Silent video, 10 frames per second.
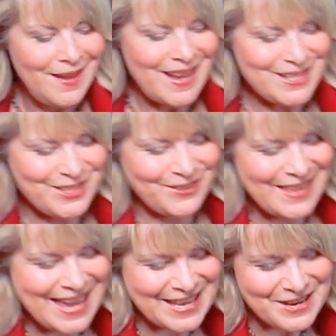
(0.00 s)
And to
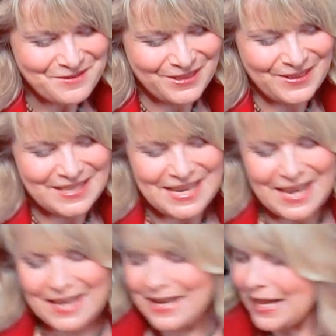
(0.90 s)
that, we're going to
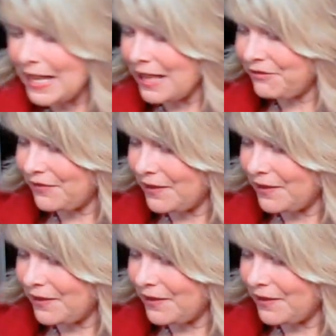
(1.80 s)
add half